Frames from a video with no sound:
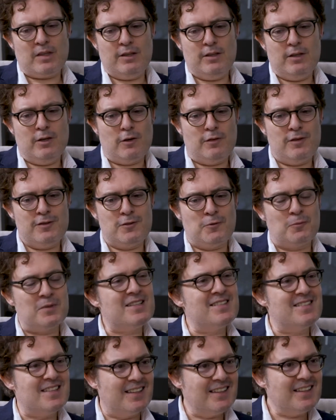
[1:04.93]
There's no one
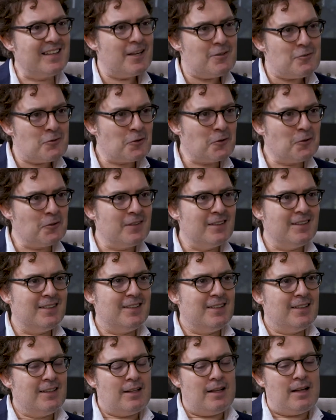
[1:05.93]
to delegate to,
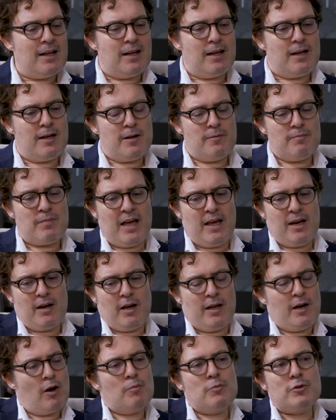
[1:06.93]
and
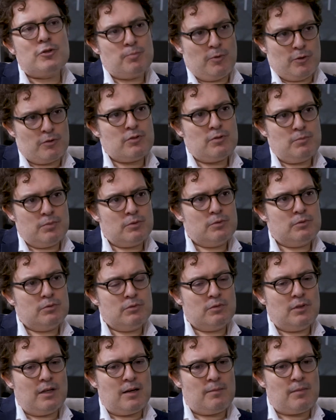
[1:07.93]
I'm responsible
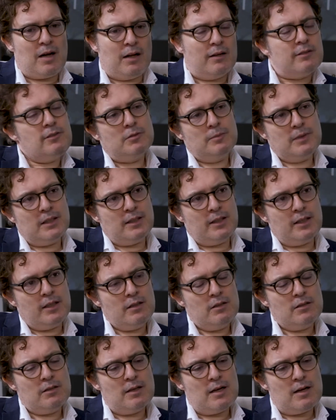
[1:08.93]
ultimately